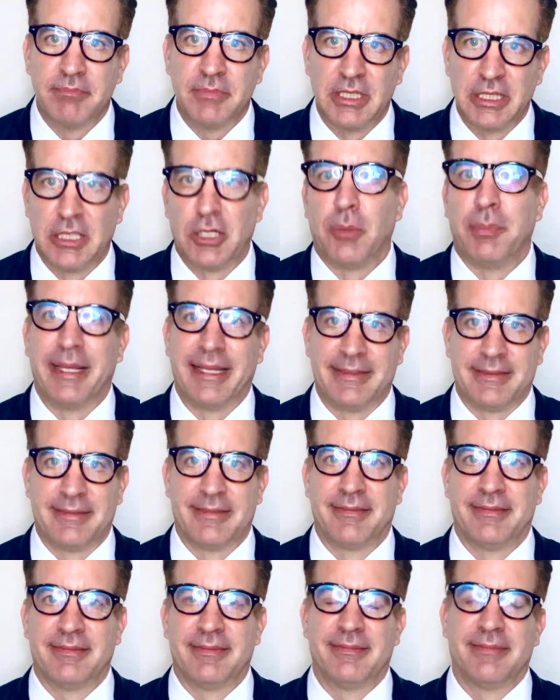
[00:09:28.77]
a little bit.
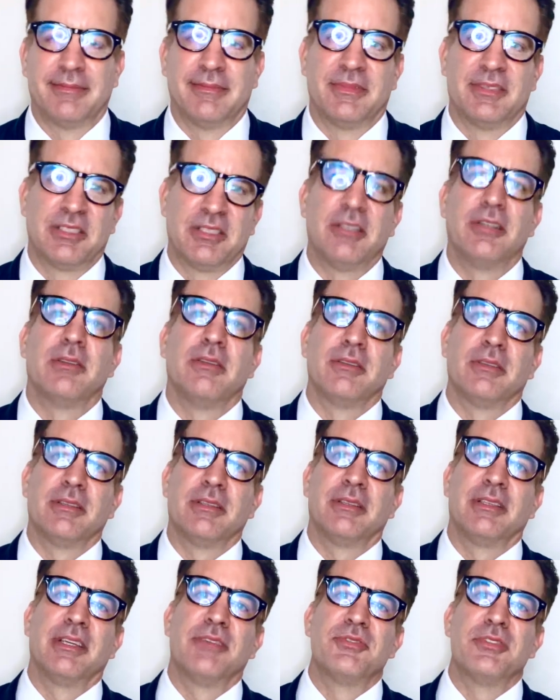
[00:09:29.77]
It's a
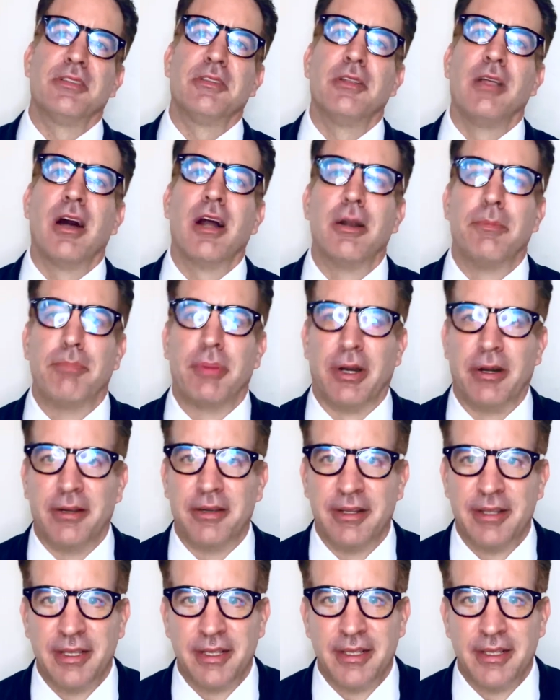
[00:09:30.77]
little, gives a little heartburn.